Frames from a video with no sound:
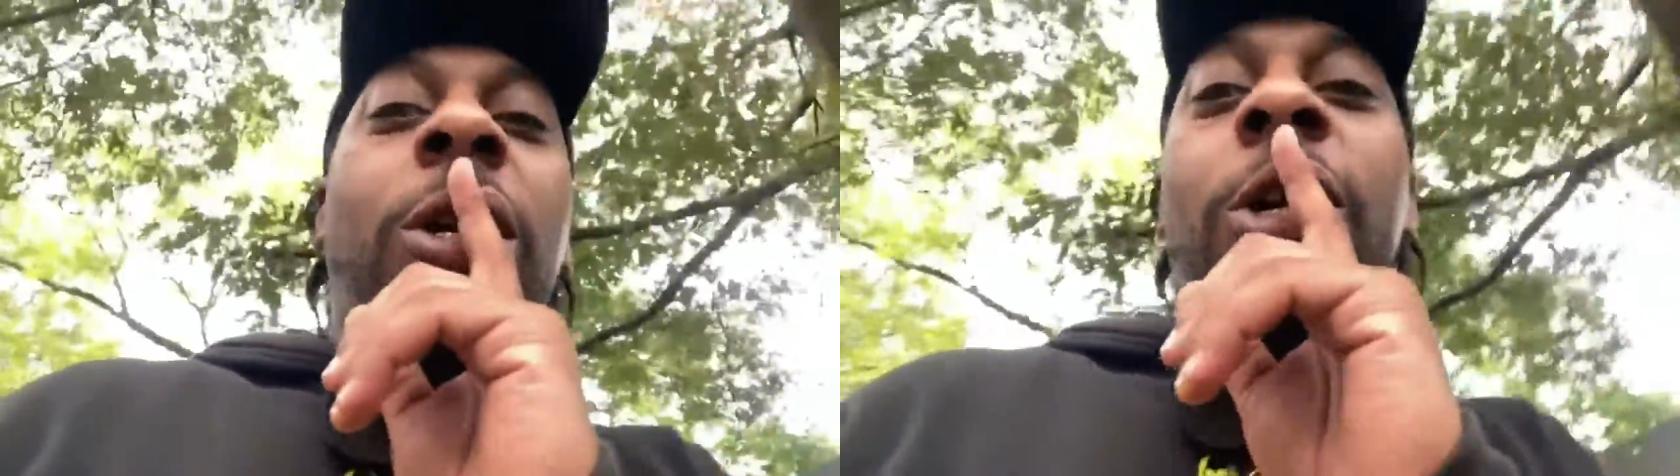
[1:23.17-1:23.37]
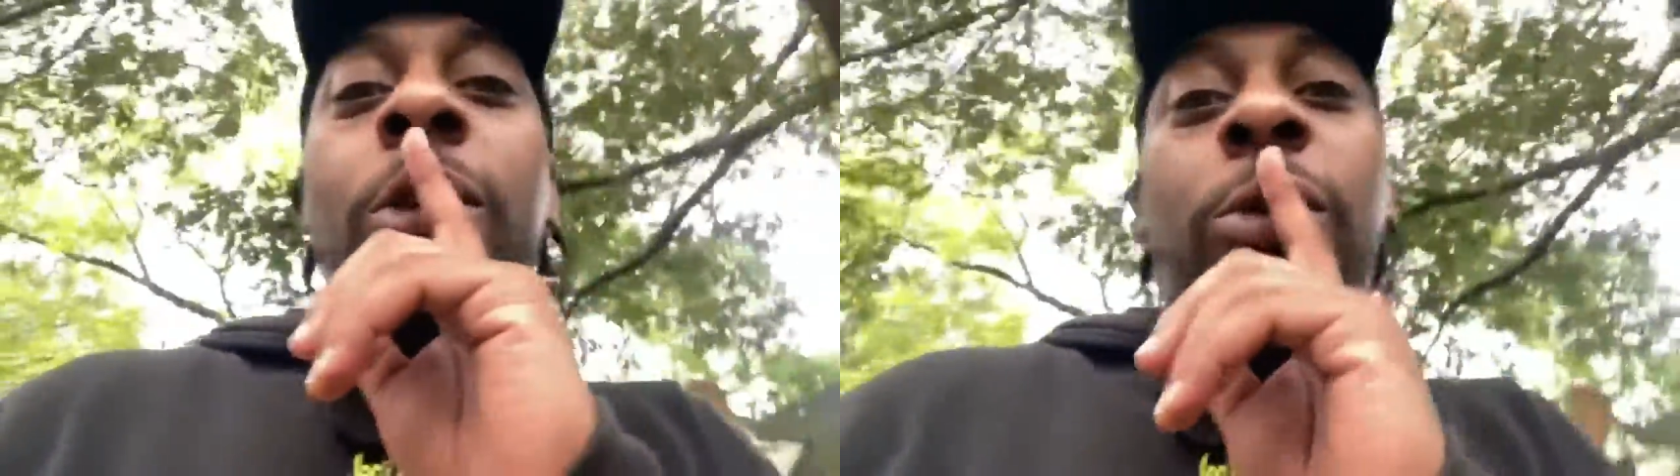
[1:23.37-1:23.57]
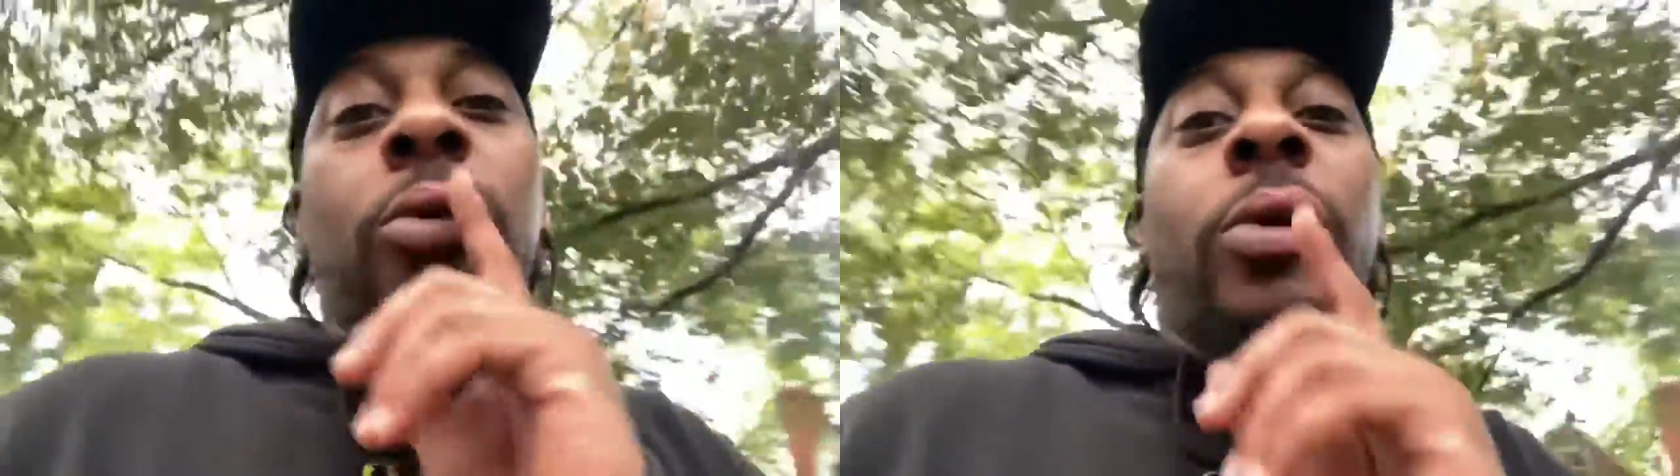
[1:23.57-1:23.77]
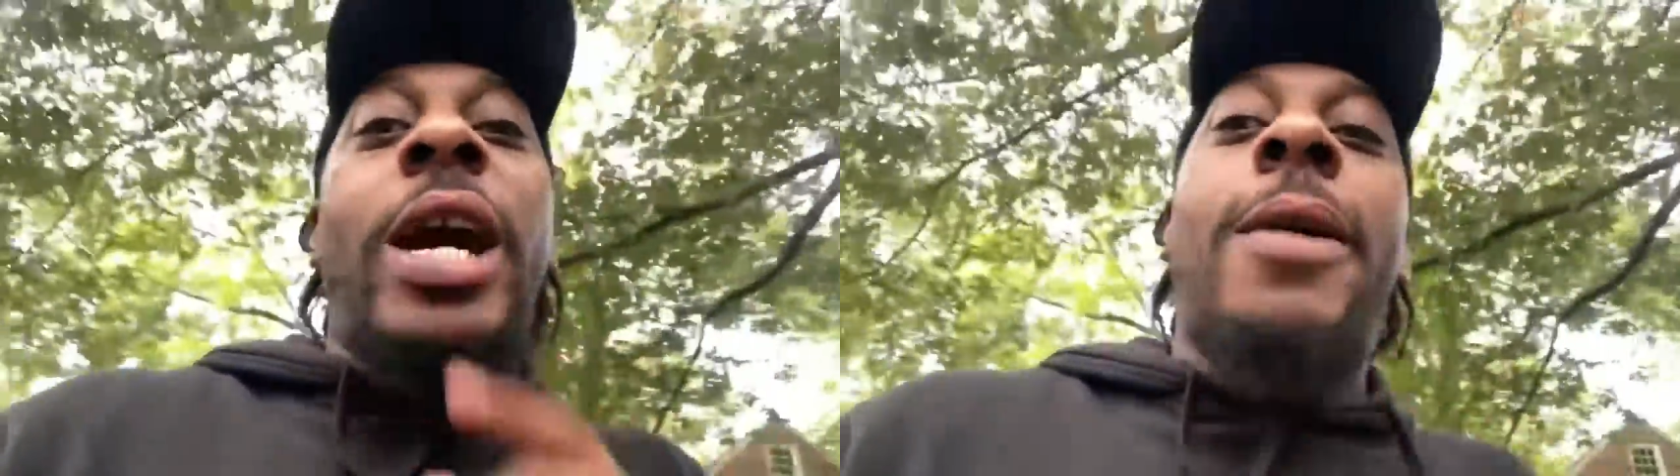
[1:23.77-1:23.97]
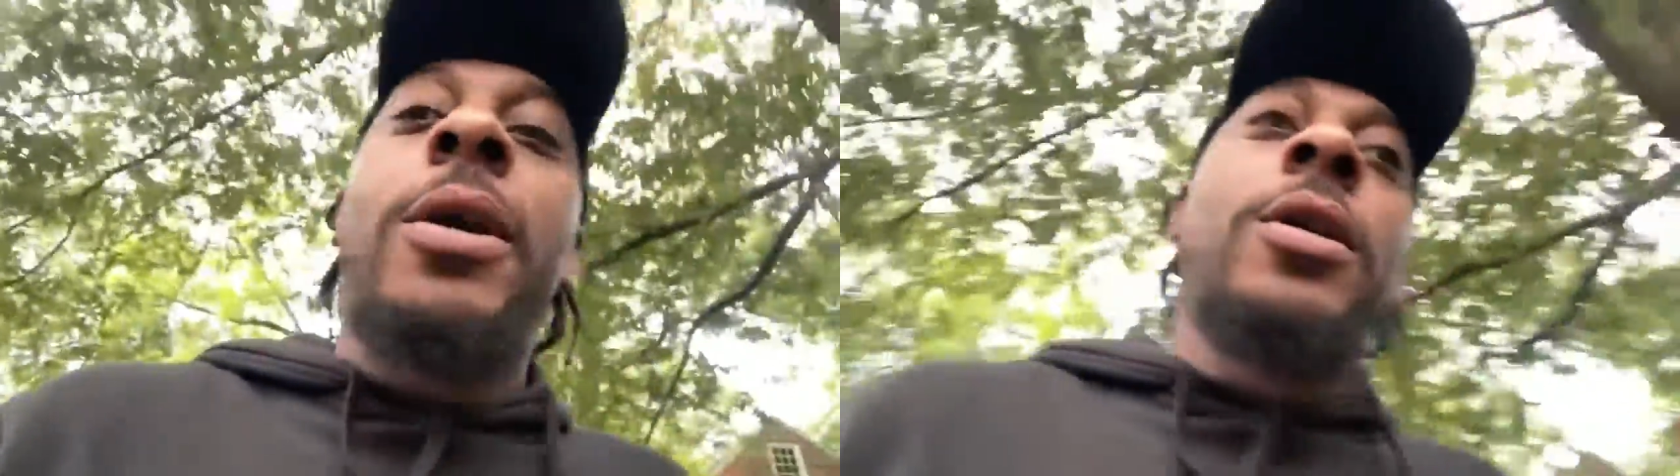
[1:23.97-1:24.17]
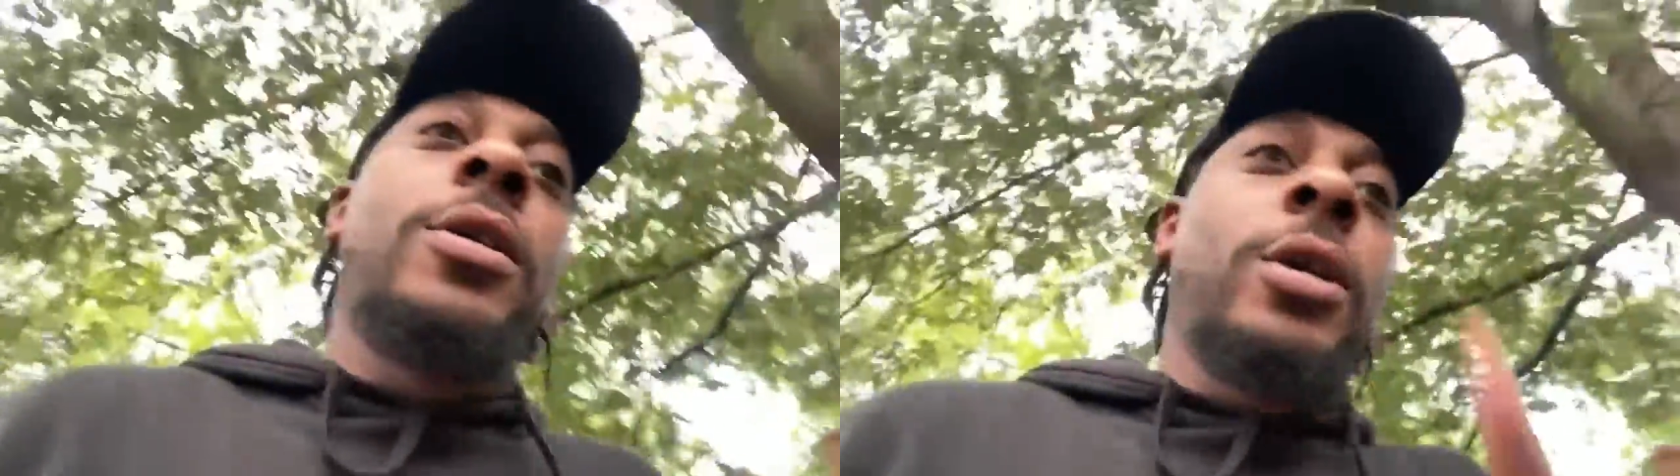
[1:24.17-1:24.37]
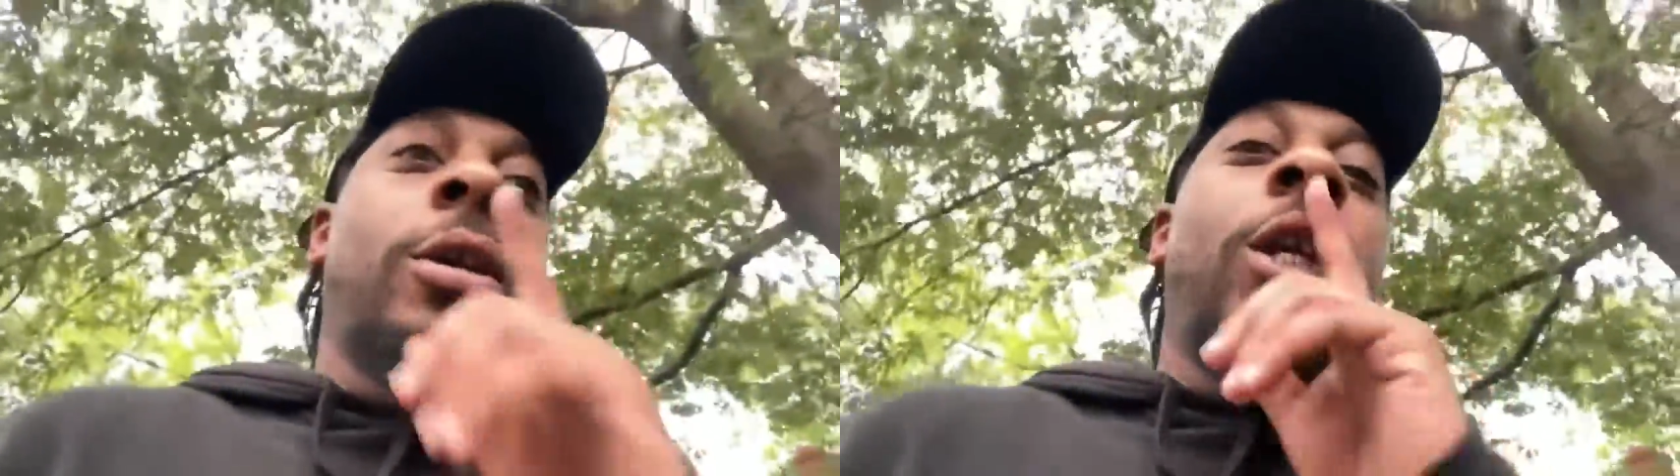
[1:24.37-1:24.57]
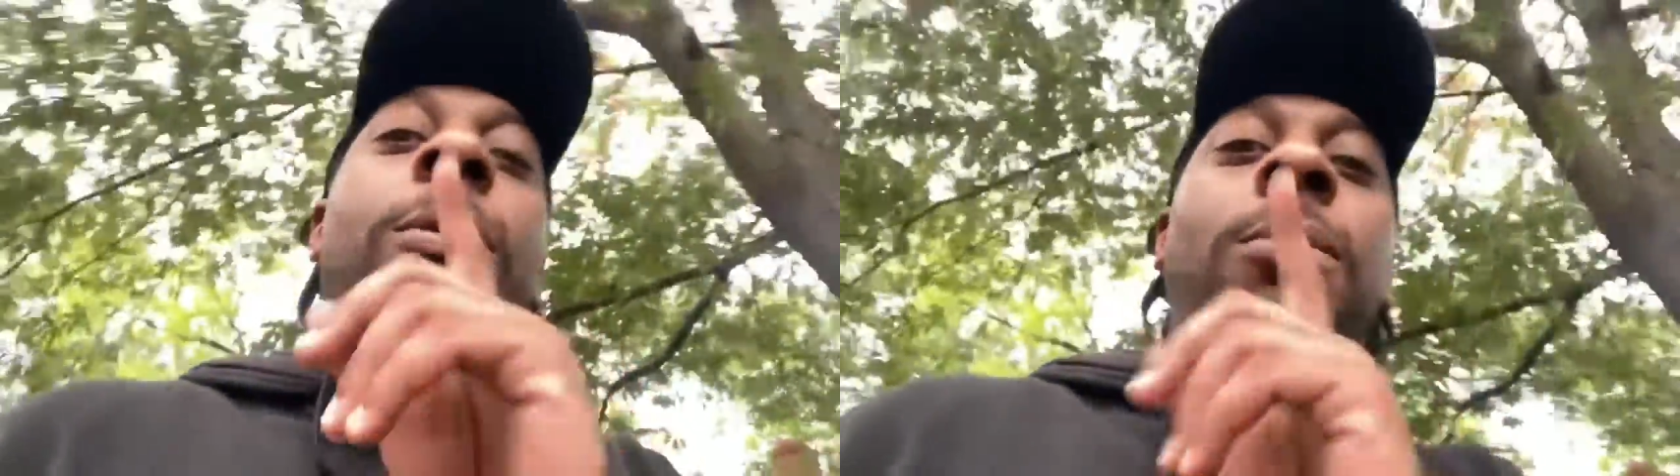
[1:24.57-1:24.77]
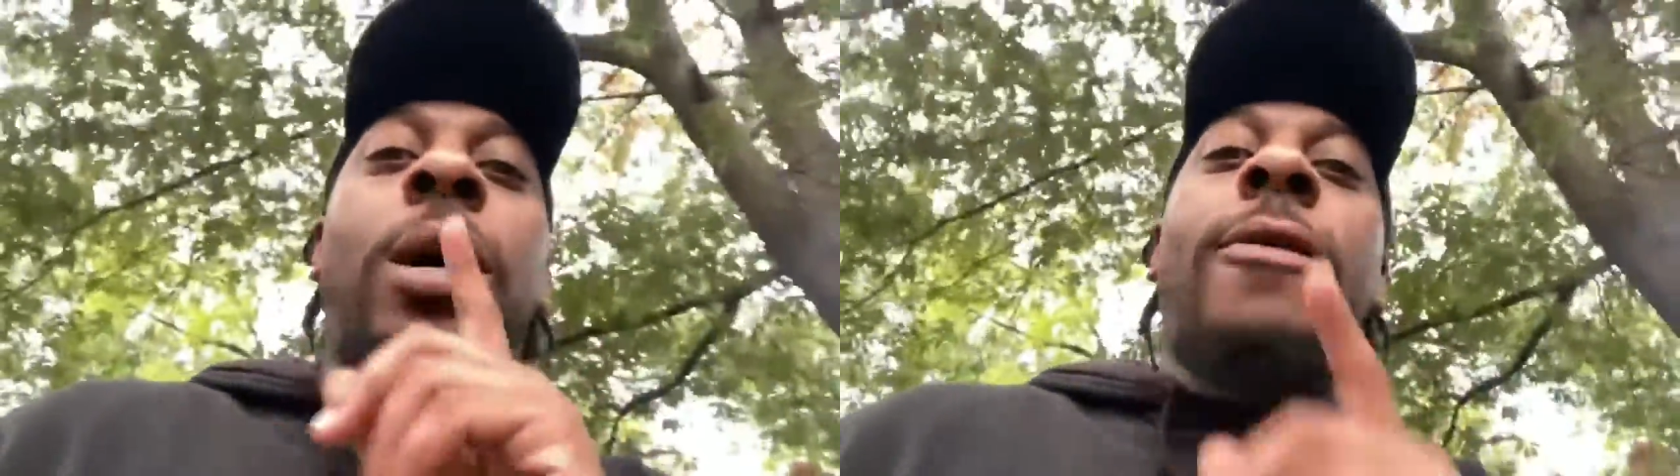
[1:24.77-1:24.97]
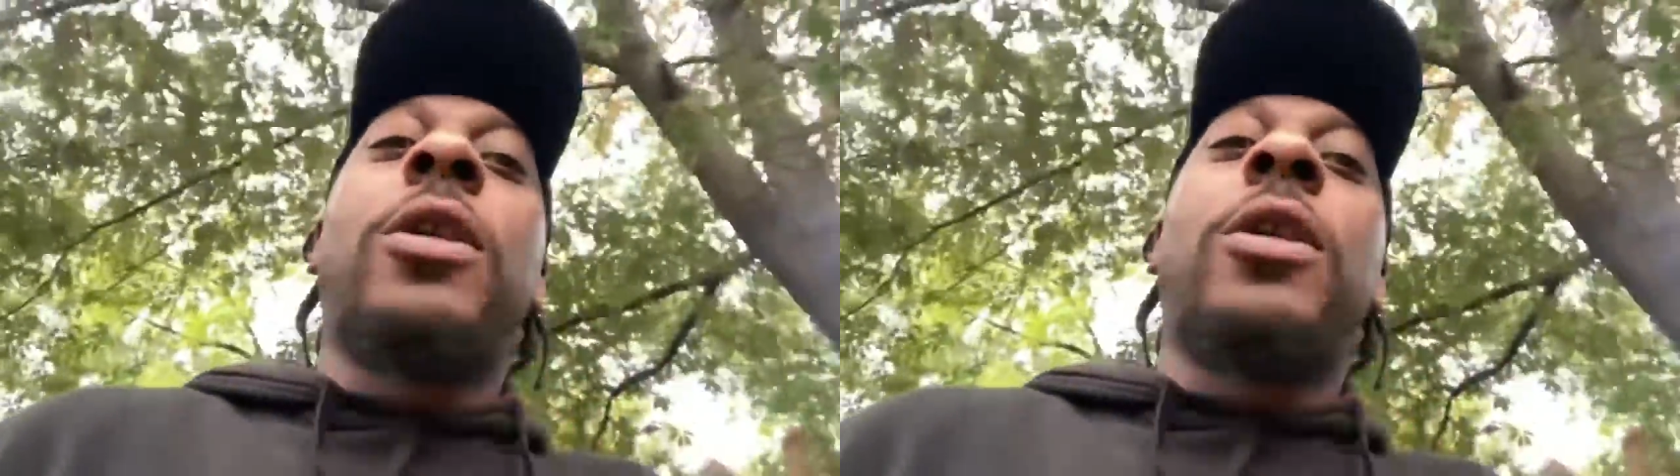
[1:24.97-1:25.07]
All you do is rap keep your mouth